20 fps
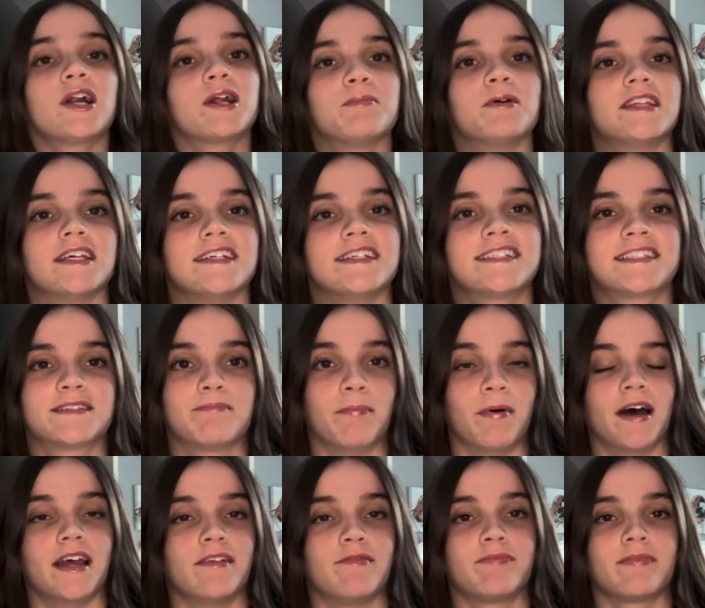know how to put this,
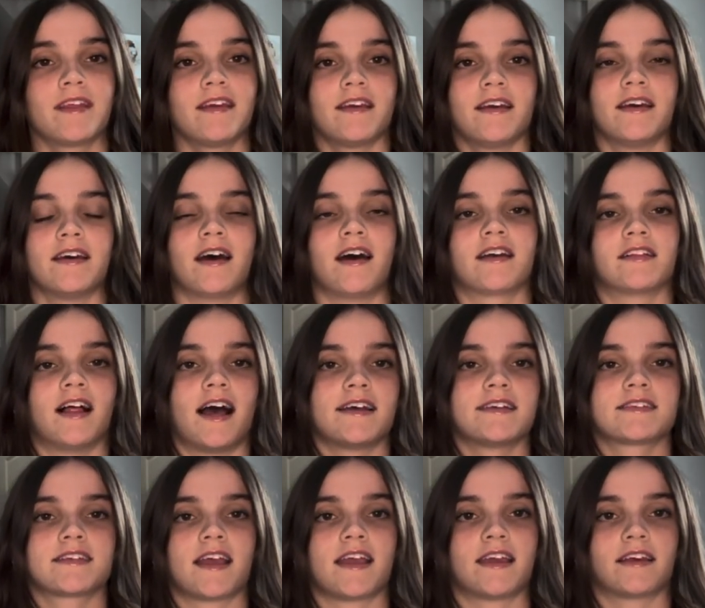but a
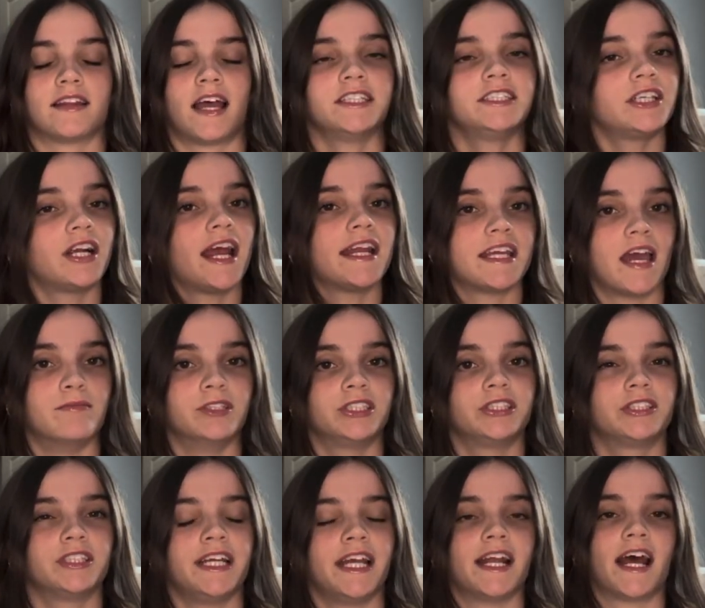class like last year I had chemistry,